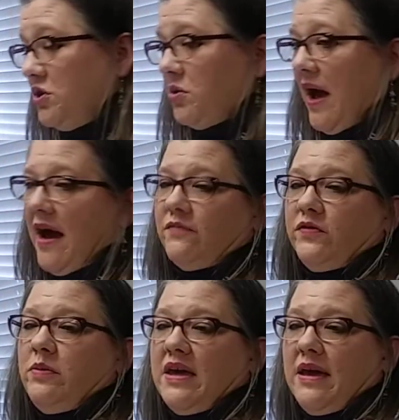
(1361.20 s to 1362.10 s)
you have to
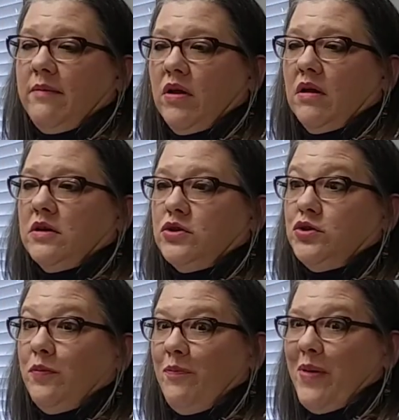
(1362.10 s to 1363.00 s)
be able
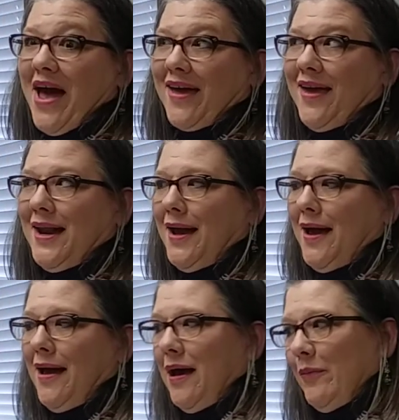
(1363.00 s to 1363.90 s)
to back it
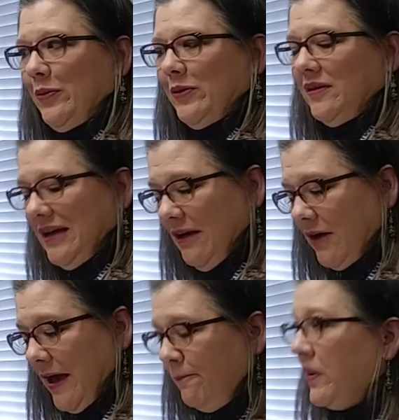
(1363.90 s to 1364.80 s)
up.
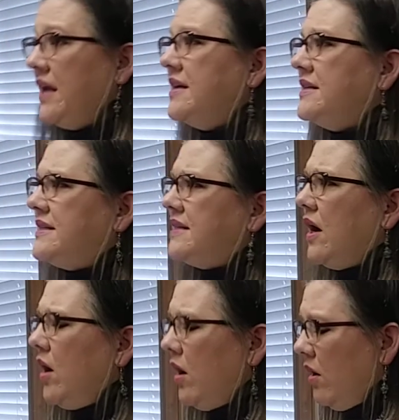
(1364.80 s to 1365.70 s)
Okay,
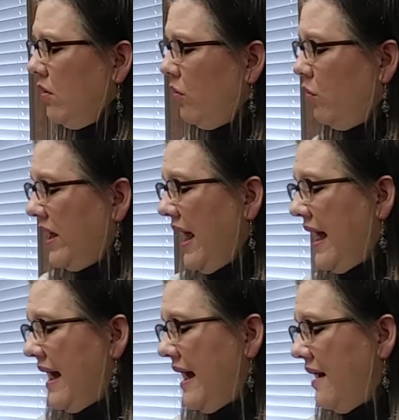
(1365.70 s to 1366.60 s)
so we
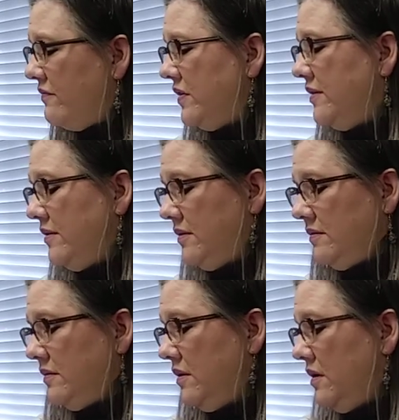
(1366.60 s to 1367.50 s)
have
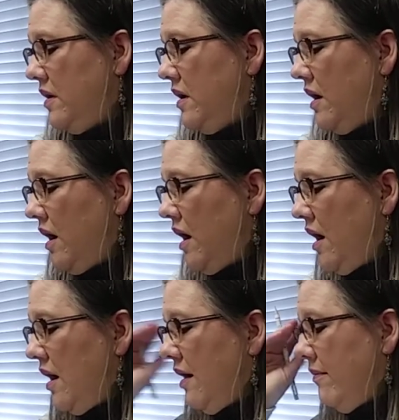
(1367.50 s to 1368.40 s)

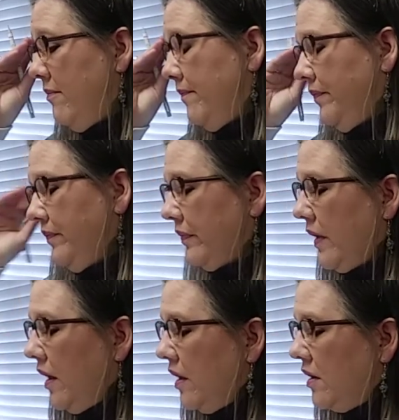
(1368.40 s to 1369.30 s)
not
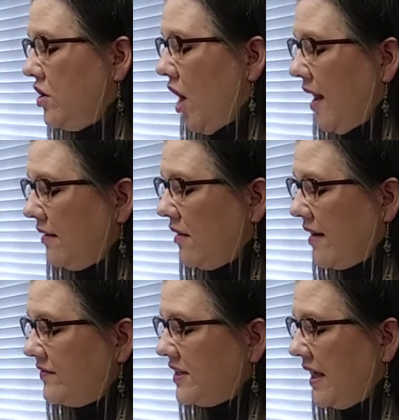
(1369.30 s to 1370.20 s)
a lot
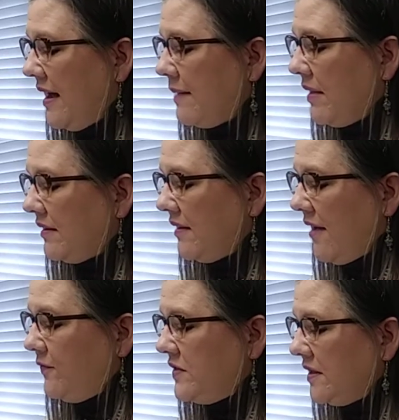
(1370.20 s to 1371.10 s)
of time
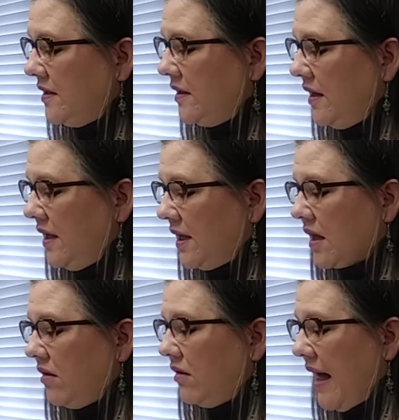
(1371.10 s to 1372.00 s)
left in
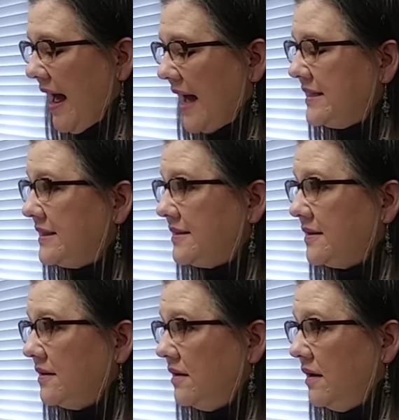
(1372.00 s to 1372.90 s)
class.
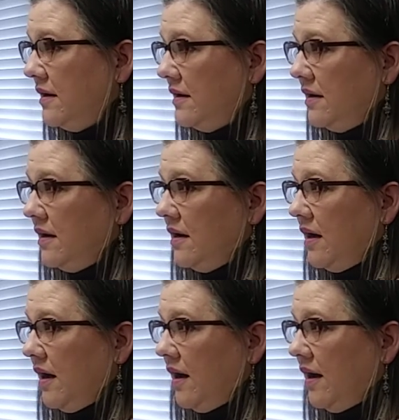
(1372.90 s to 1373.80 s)

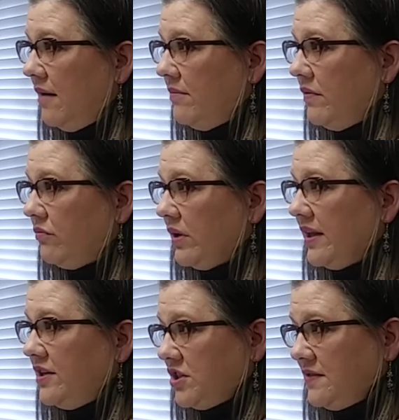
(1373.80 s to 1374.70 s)

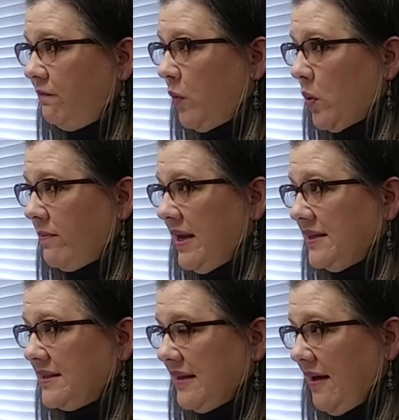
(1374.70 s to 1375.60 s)
Really just 4
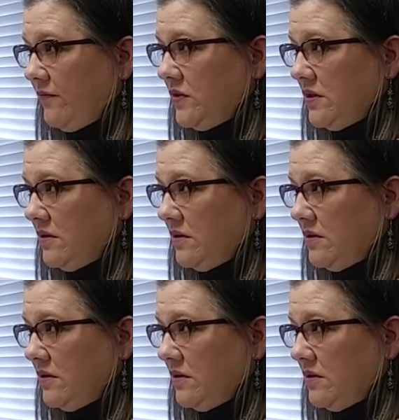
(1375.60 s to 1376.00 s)
minutes left.